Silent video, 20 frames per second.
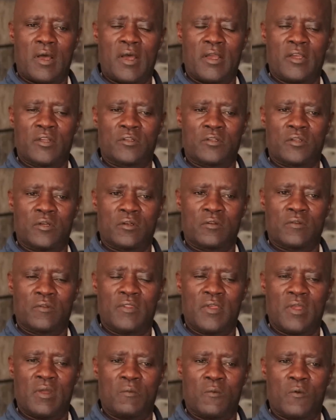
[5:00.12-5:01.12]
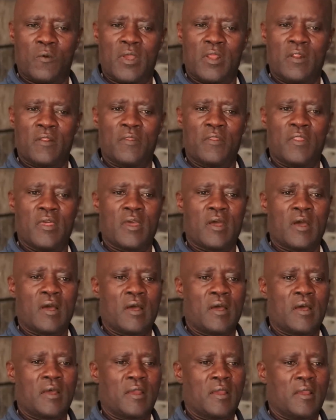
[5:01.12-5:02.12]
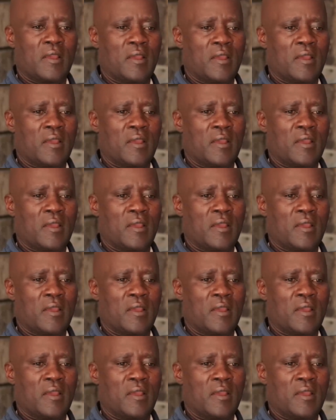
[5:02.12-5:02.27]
I talk to them when they are